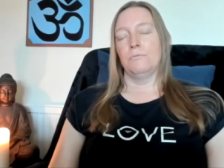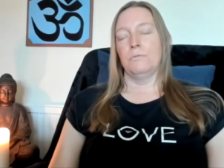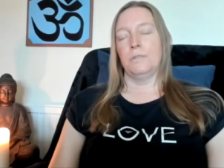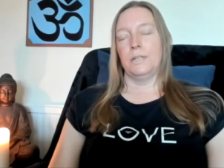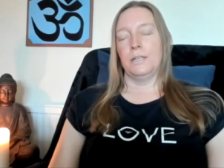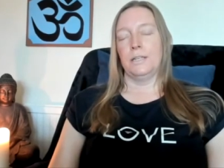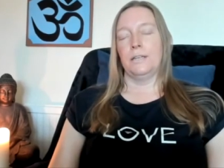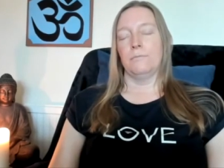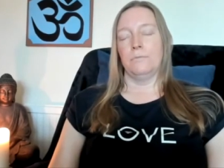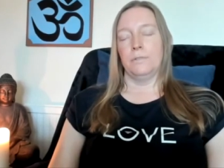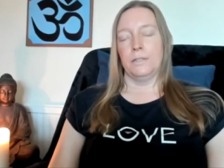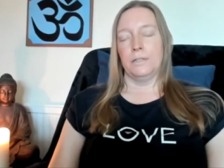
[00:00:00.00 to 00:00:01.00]
really,
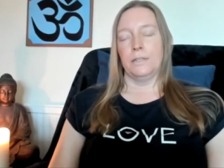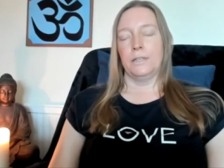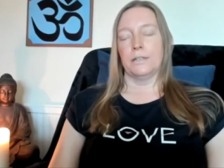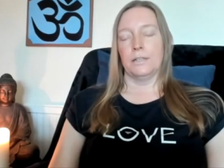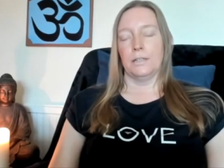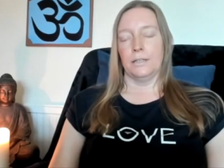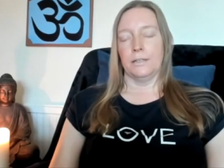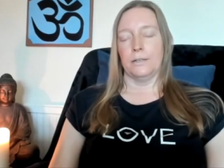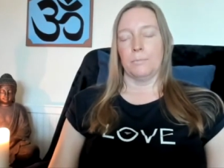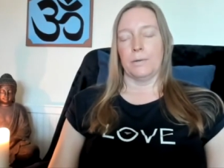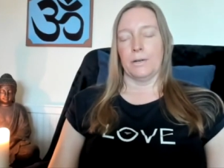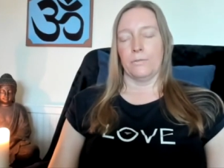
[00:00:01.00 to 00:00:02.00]
really clear
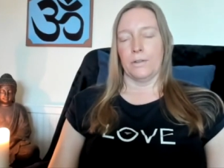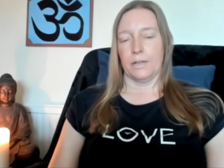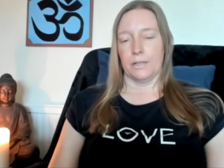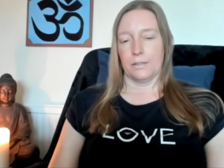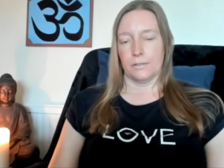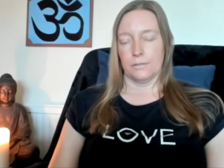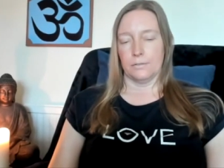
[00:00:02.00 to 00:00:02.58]
about that